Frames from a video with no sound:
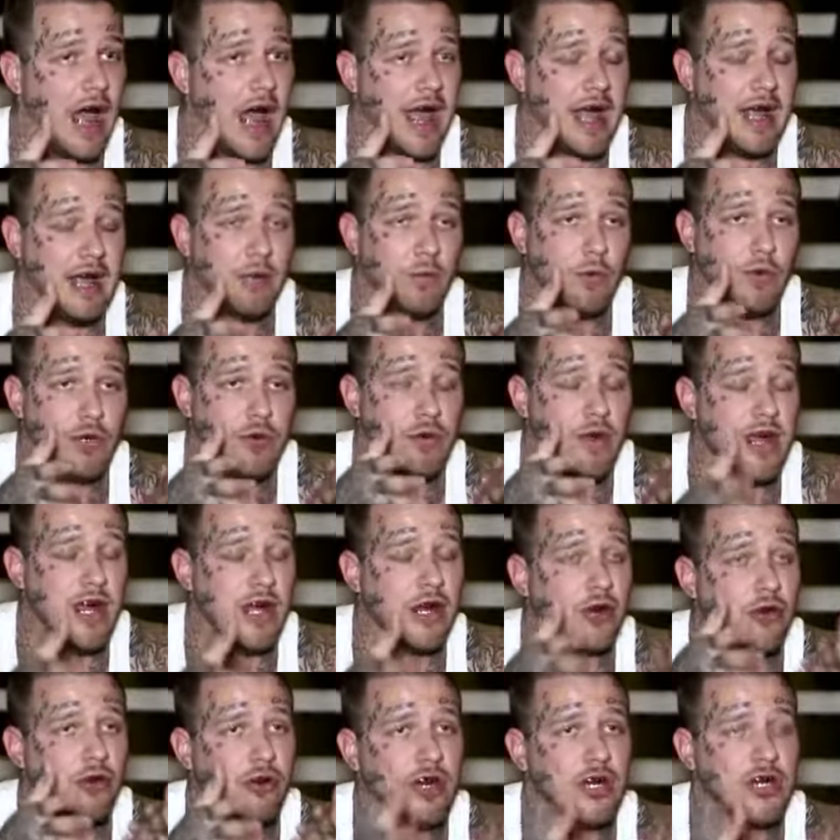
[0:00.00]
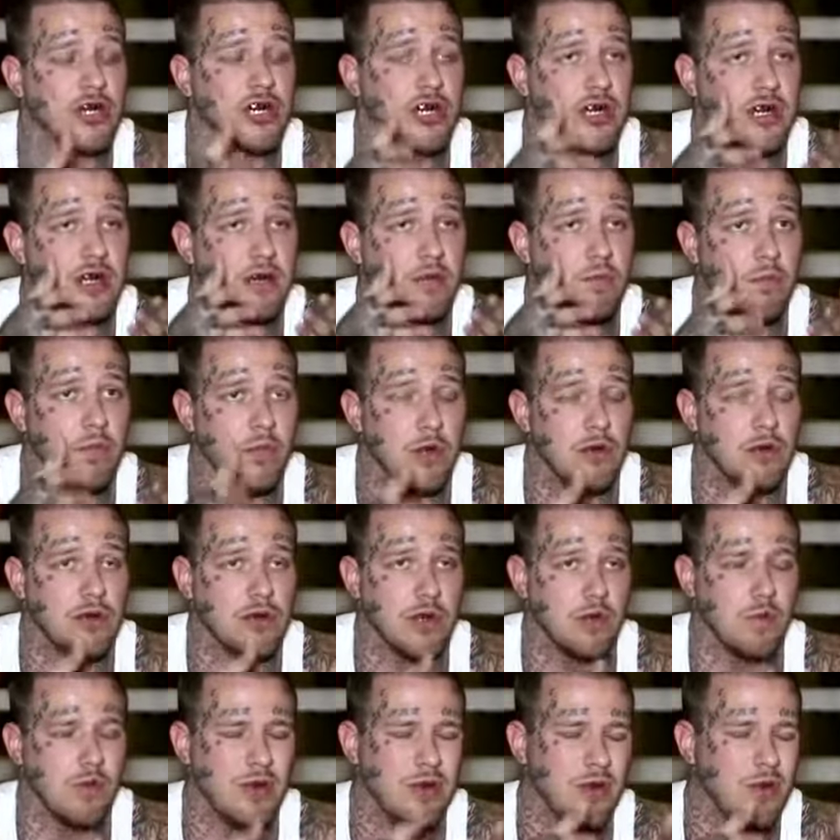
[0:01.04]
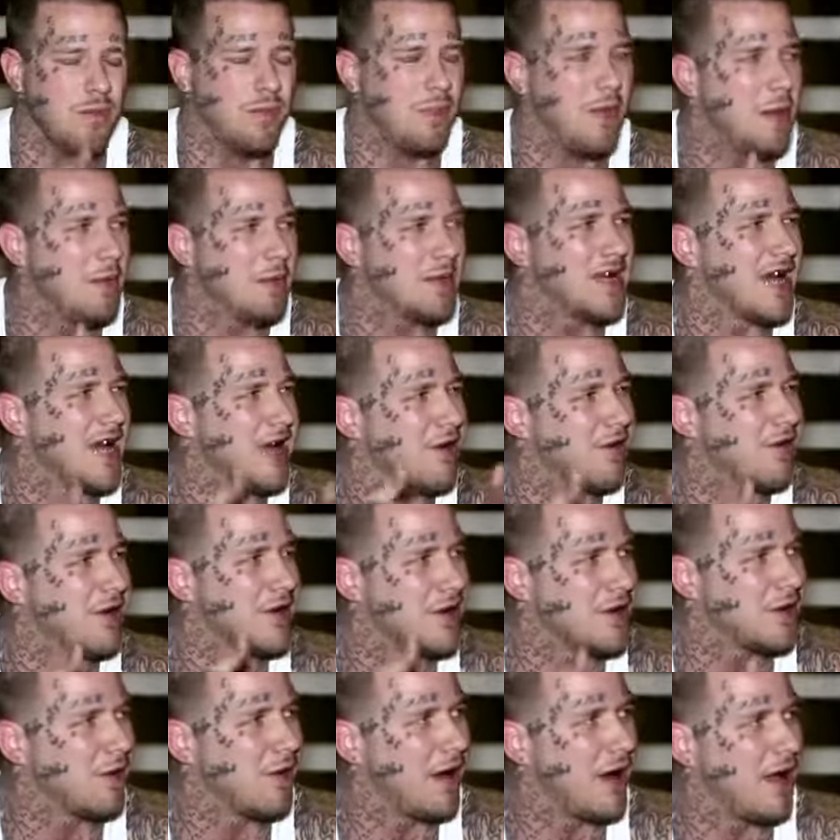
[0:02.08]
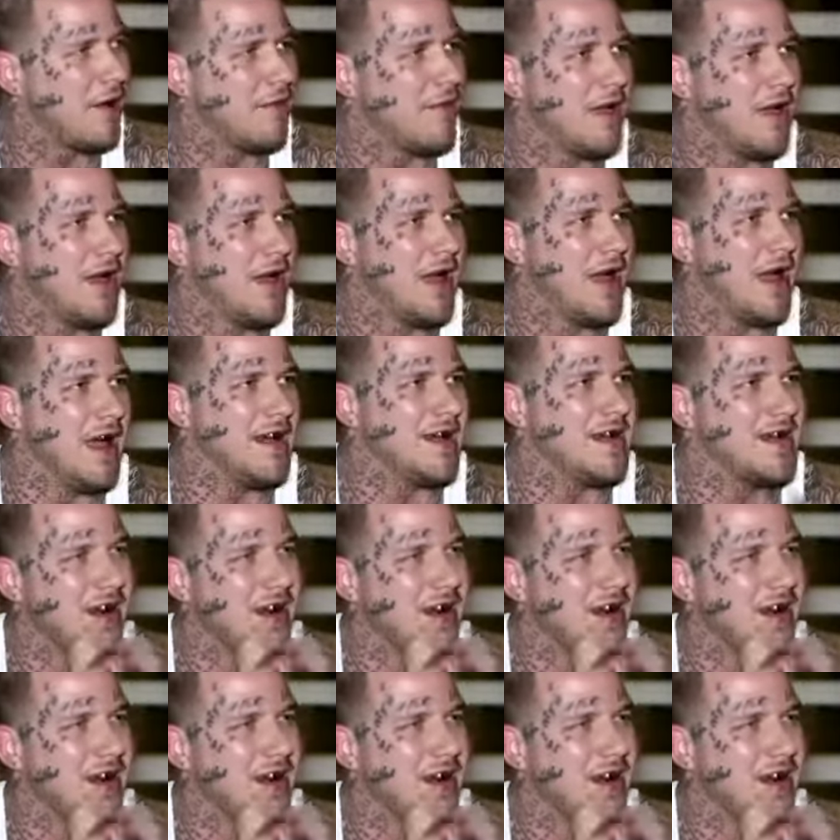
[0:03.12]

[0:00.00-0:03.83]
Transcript: And when you hear Christian music, when people say Christian rap, it